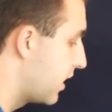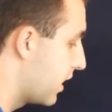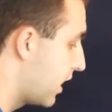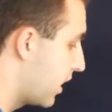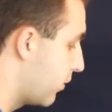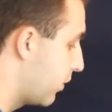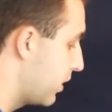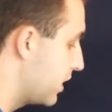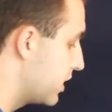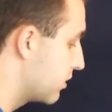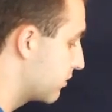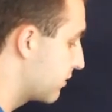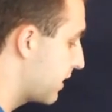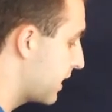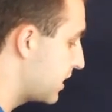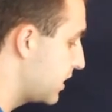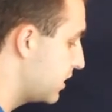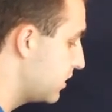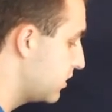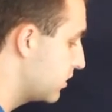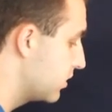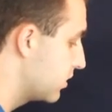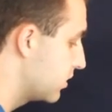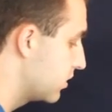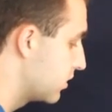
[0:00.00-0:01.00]
And when you're
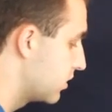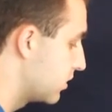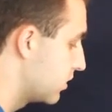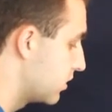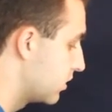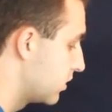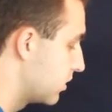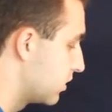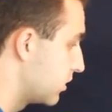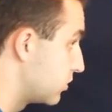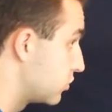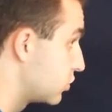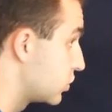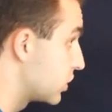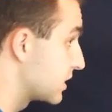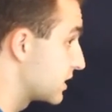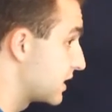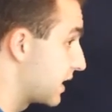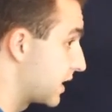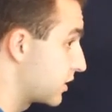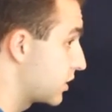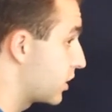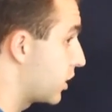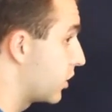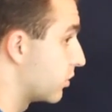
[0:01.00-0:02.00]
ready, just
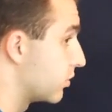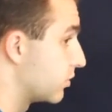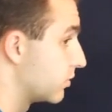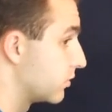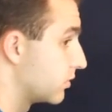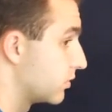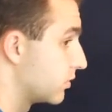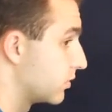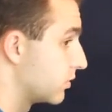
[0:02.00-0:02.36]
let go.